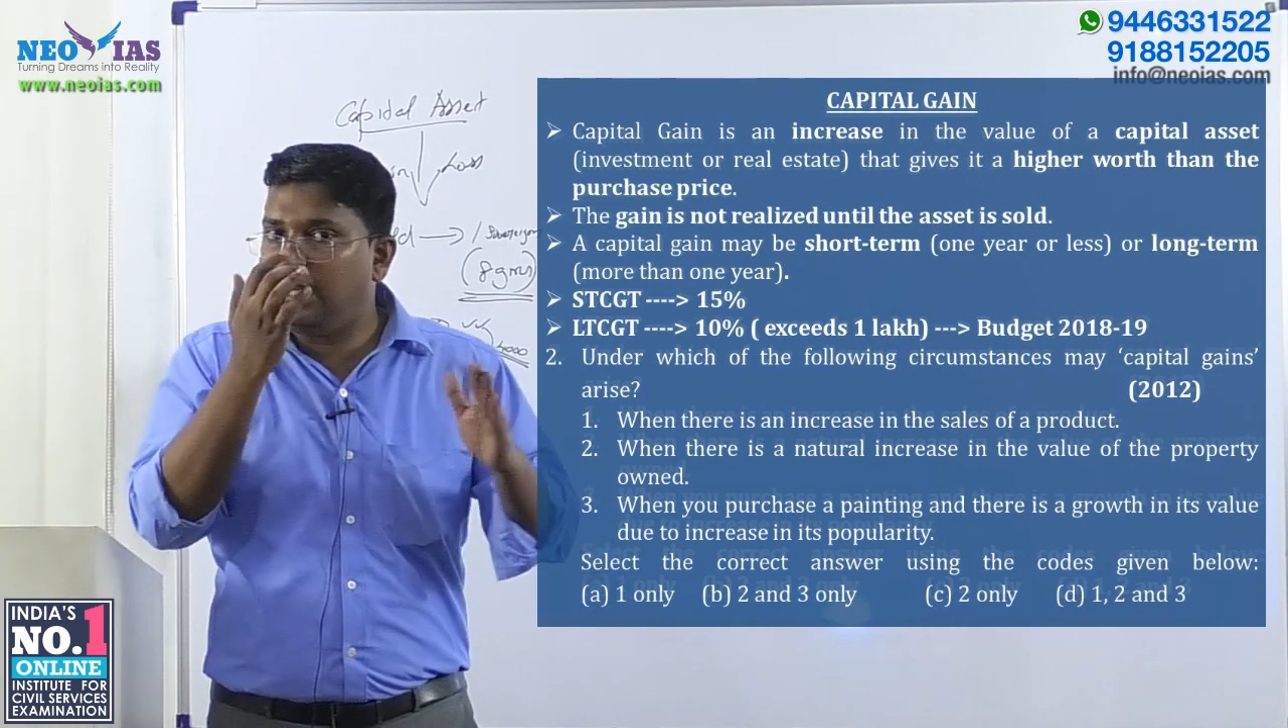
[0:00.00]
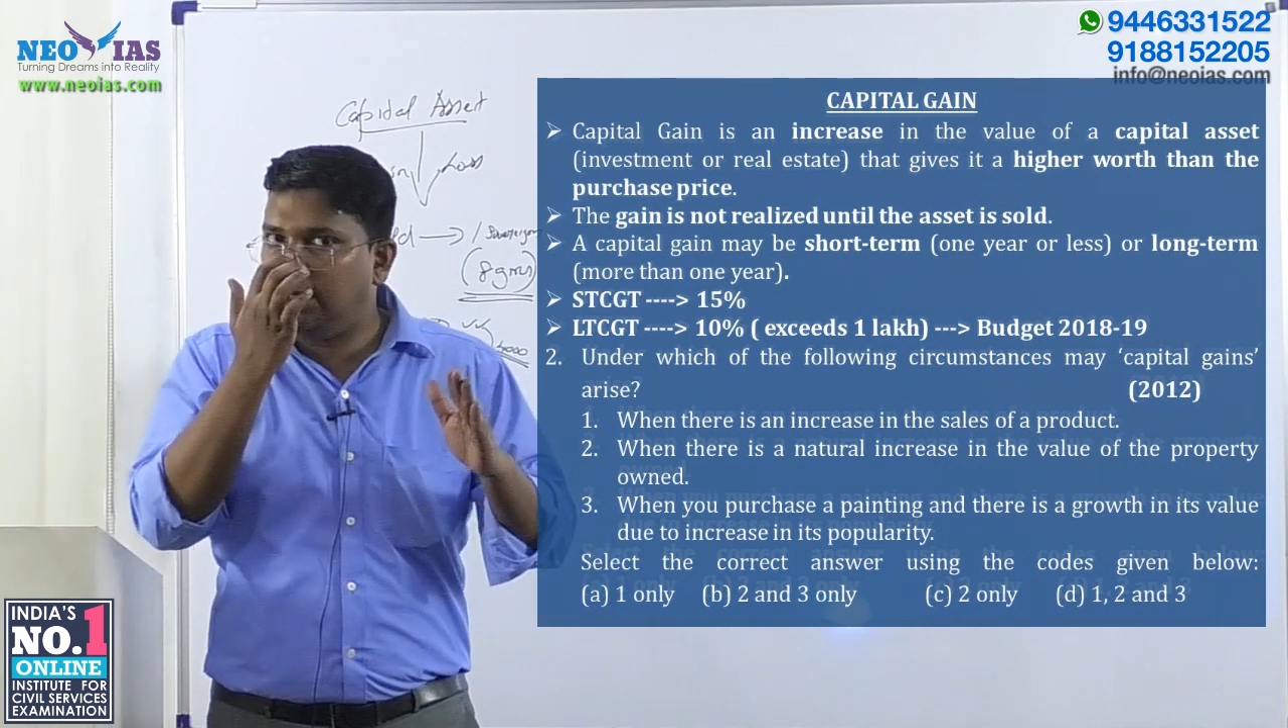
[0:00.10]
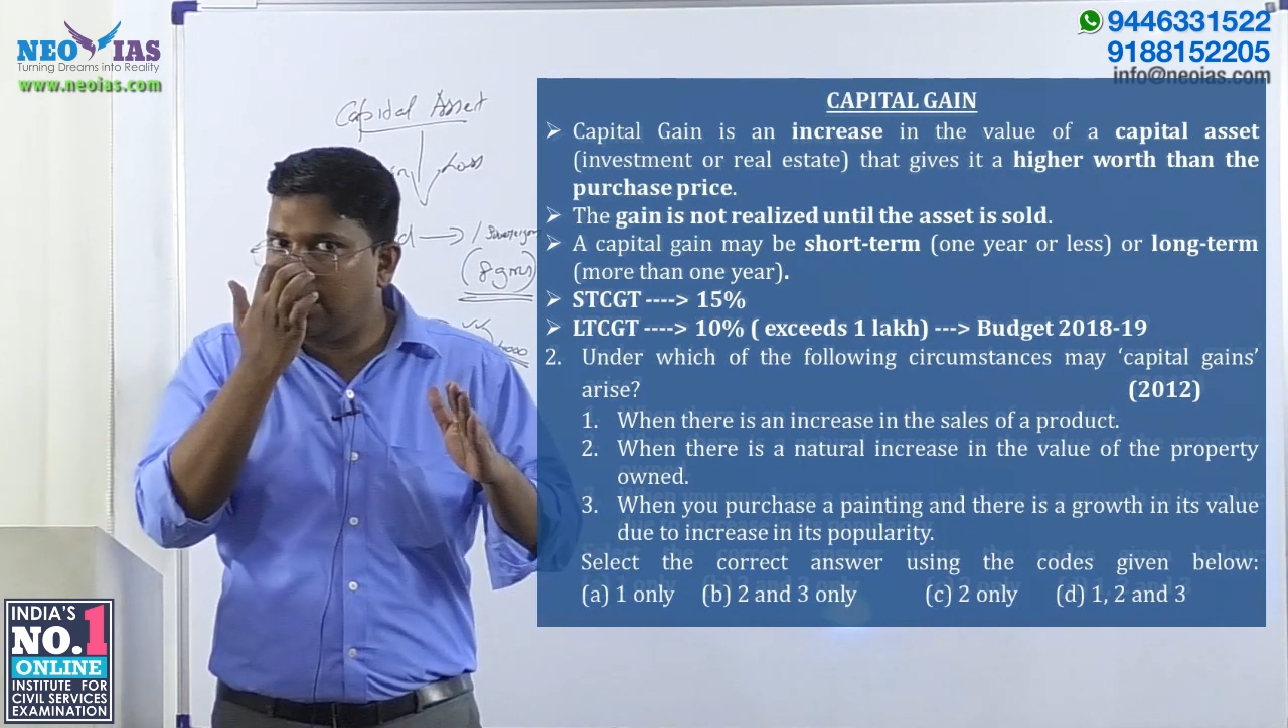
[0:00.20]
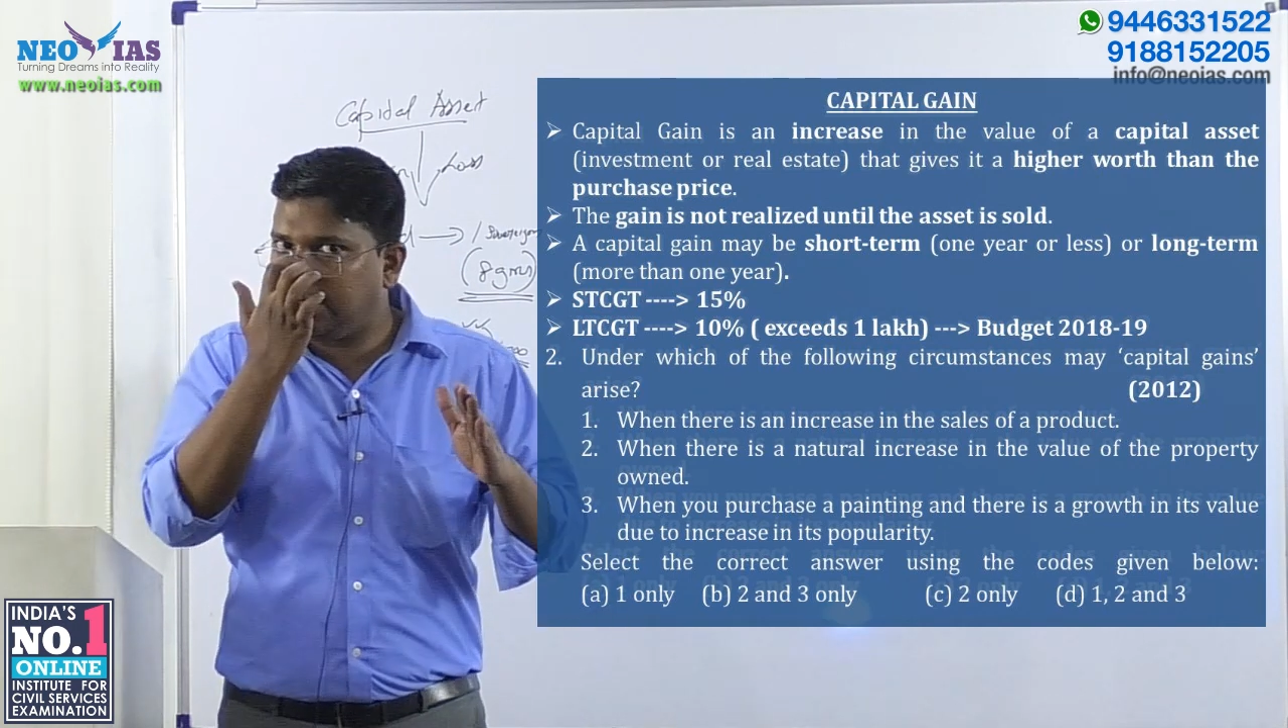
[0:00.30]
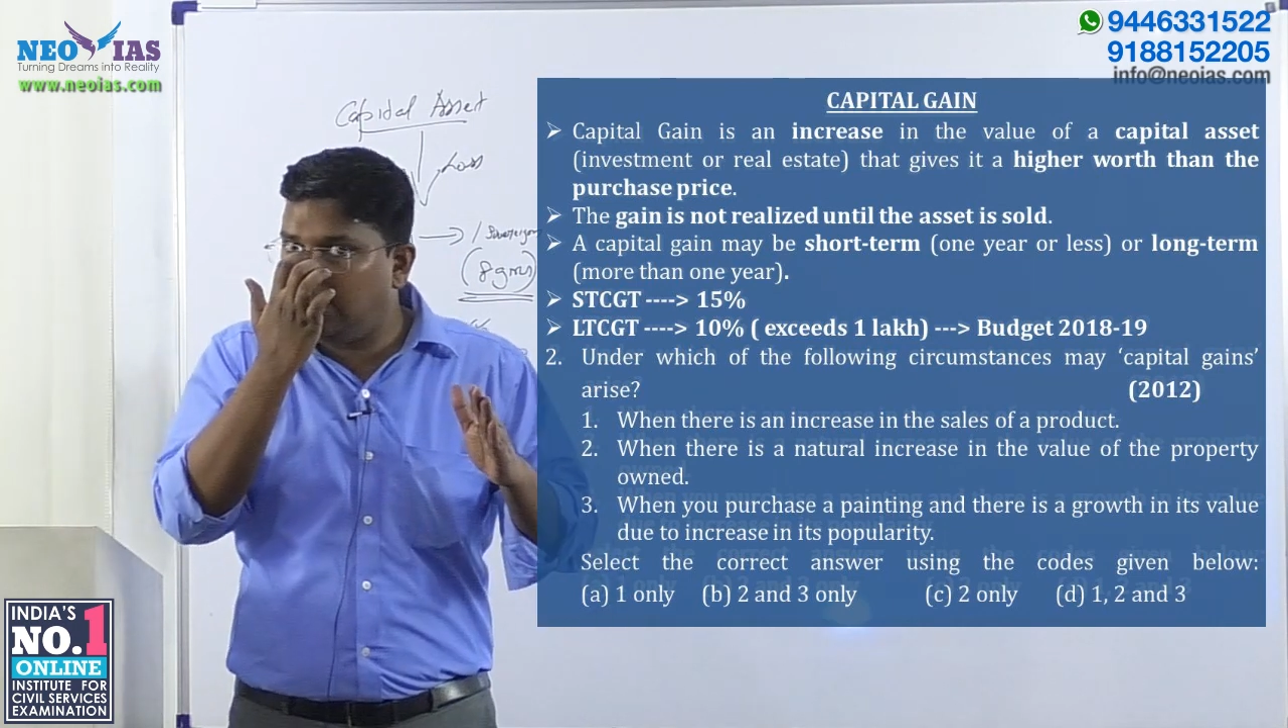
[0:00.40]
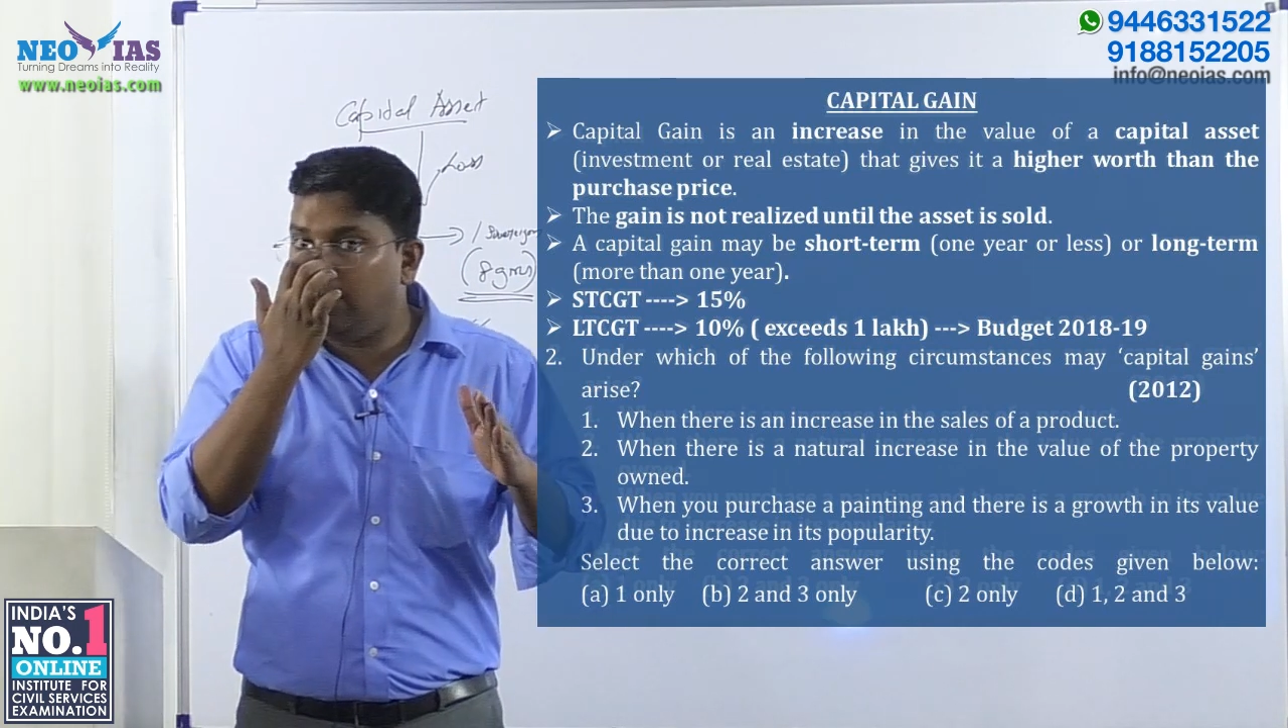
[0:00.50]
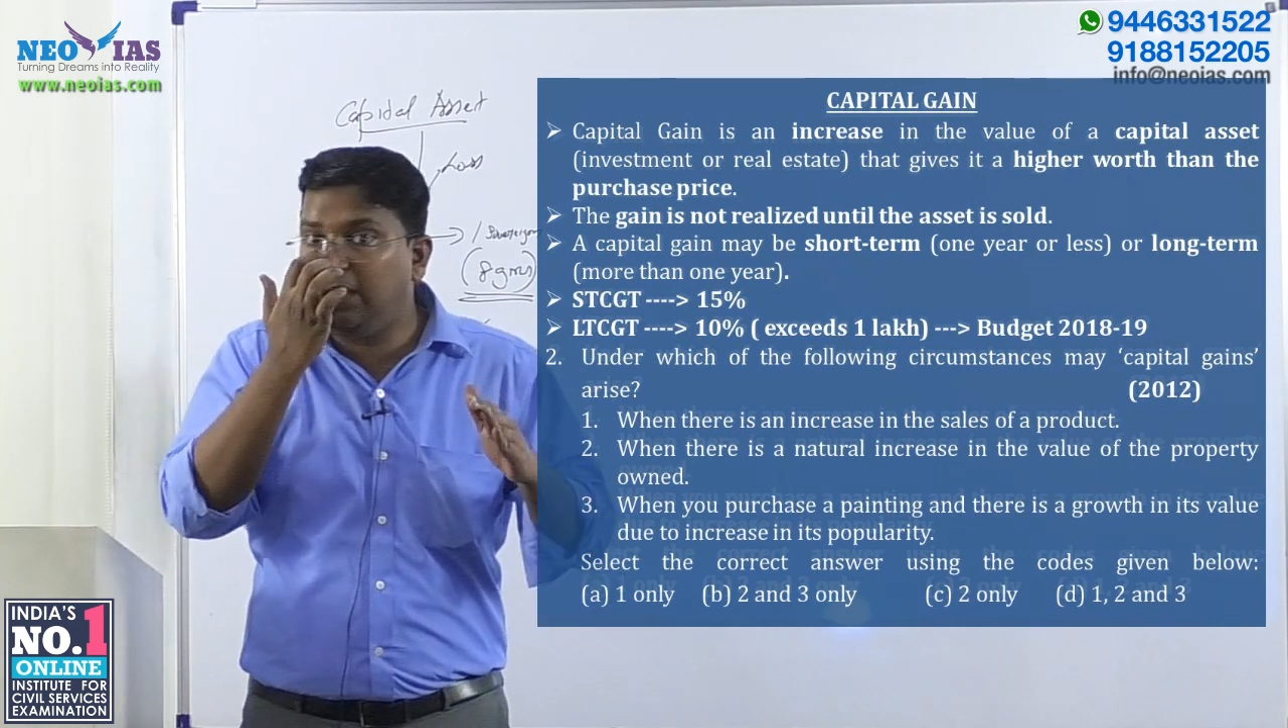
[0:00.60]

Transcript: it doesn't